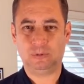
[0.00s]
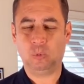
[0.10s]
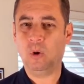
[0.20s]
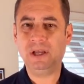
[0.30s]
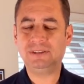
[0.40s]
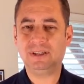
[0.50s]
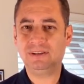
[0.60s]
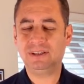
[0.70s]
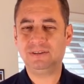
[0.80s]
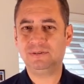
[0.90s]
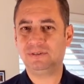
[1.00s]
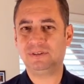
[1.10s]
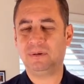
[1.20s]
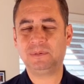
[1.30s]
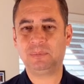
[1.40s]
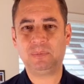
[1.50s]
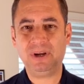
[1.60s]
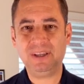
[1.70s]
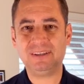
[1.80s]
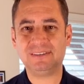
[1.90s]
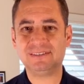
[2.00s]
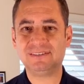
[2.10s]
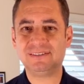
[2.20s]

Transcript: Why suddenly you stopped praying?